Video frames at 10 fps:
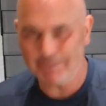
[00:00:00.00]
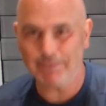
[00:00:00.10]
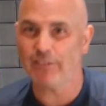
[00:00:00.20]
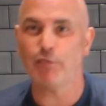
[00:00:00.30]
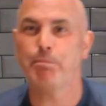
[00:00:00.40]

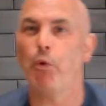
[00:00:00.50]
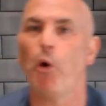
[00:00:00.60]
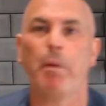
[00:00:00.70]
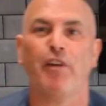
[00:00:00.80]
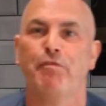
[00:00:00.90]
this is
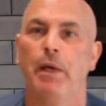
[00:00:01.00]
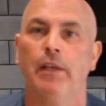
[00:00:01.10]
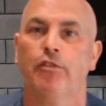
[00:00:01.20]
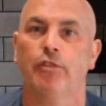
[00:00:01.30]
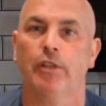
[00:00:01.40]
bought puff
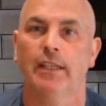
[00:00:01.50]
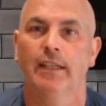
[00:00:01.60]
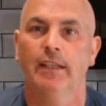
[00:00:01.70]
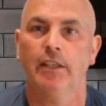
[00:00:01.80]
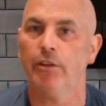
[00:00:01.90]
pastry.
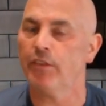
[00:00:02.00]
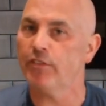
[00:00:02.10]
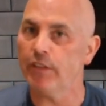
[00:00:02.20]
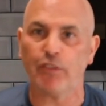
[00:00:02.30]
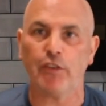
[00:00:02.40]
You know,
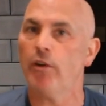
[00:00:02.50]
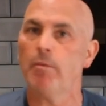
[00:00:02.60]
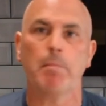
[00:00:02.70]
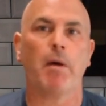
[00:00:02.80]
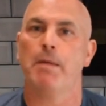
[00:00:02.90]
there's nothing wrong
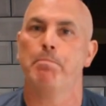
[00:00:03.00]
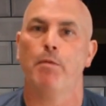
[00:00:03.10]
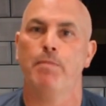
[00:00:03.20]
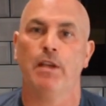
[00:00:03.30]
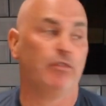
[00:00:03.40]
with buying
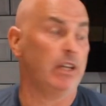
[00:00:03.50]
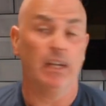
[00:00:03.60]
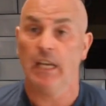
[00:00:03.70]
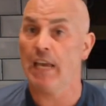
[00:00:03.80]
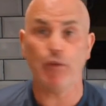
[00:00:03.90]
puff pastry.
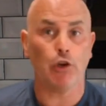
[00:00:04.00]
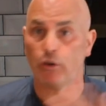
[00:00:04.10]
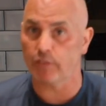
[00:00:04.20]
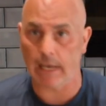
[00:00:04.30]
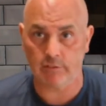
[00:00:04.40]
If you've
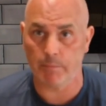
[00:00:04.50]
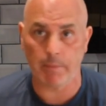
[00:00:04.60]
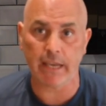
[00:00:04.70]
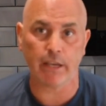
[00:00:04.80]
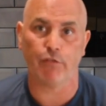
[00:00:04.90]
got time to
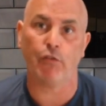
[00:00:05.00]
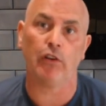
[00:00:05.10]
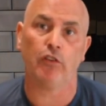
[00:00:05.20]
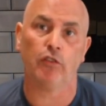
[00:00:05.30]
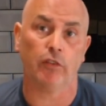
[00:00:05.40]
make it
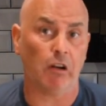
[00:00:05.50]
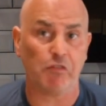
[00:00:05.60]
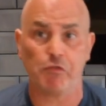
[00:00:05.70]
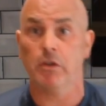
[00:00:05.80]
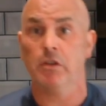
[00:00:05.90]
fresh
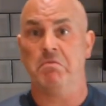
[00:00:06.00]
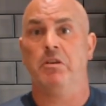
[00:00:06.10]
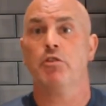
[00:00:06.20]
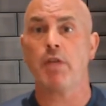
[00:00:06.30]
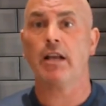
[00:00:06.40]
yourself,
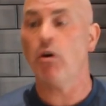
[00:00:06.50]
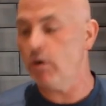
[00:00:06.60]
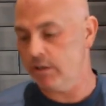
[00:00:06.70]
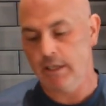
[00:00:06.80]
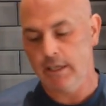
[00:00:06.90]
crack
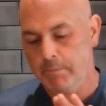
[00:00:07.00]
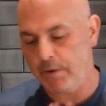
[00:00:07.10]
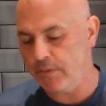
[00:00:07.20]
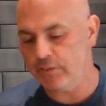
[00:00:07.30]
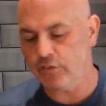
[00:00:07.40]
on.
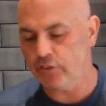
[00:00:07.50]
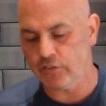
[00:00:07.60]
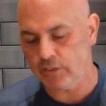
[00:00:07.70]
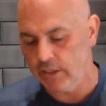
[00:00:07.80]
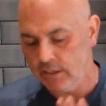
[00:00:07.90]
But this is
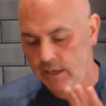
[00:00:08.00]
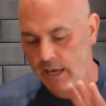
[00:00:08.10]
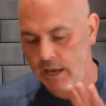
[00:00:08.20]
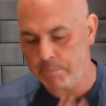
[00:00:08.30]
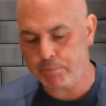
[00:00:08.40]
just
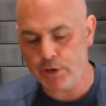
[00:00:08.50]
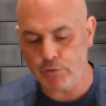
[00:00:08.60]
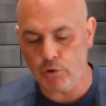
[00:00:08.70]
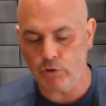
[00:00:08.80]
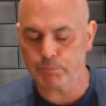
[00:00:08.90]

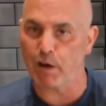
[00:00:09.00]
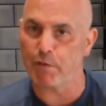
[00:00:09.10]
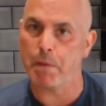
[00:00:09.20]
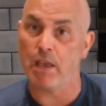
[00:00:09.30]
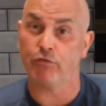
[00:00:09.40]
pre-rolled
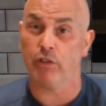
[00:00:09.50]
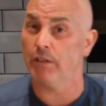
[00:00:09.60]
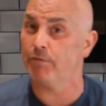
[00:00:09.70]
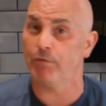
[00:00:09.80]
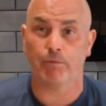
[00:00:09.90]
puff
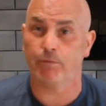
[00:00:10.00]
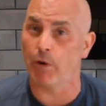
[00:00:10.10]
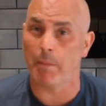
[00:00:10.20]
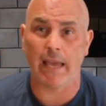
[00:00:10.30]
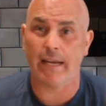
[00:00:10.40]
pastry
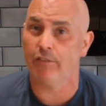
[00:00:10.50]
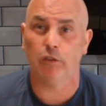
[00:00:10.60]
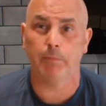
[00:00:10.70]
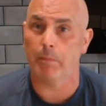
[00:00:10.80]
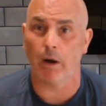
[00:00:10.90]
from any
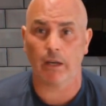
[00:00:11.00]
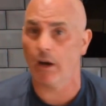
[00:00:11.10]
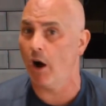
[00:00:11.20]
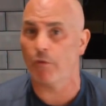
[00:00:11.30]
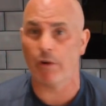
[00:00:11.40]

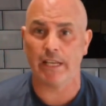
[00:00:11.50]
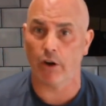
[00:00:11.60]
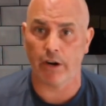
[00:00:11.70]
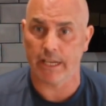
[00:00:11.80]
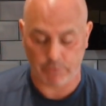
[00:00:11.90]
supermarket or
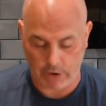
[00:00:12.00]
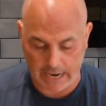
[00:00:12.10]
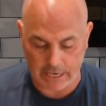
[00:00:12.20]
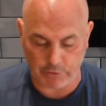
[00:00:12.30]
any